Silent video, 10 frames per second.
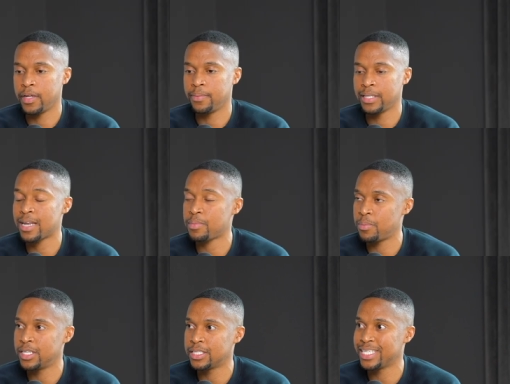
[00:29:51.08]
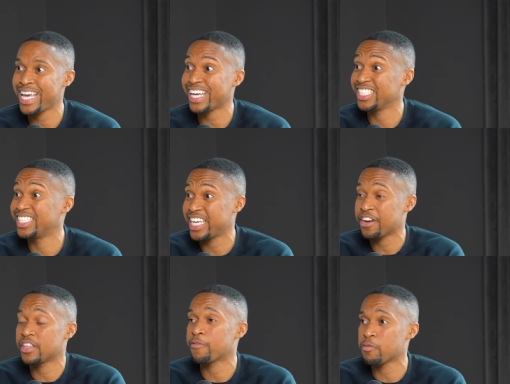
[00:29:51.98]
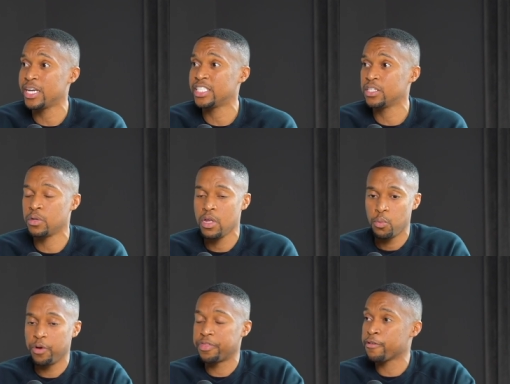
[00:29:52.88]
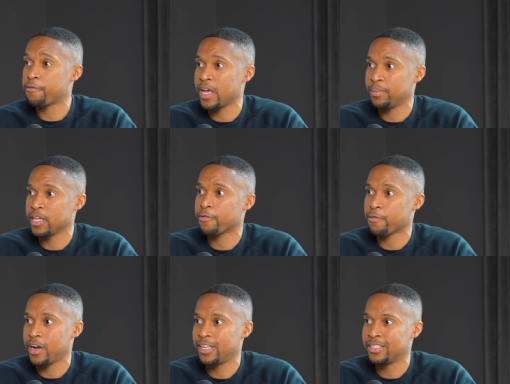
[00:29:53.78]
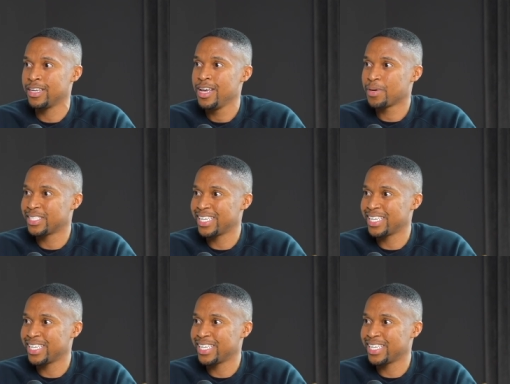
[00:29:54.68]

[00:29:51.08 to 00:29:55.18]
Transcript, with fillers: a lot of my mentees, they actually share the information with their family and friends because yeah.